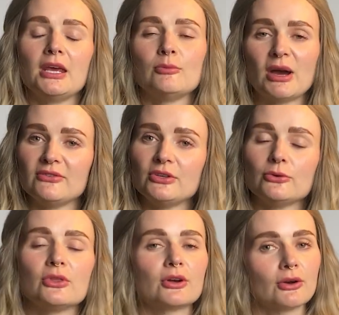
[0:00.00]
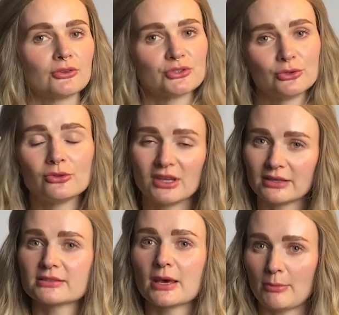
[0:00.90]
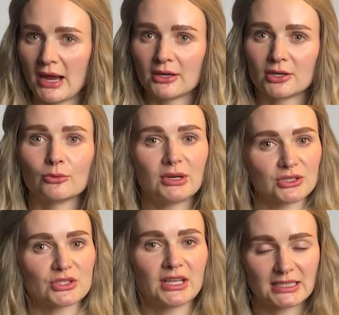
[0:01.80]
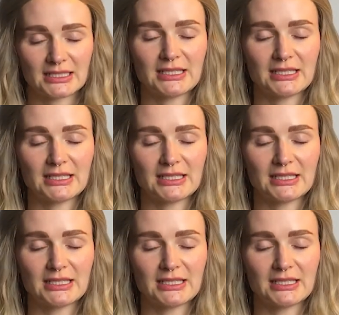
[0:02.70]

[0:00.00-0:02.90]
In my view, there are two things that matter when you're selecting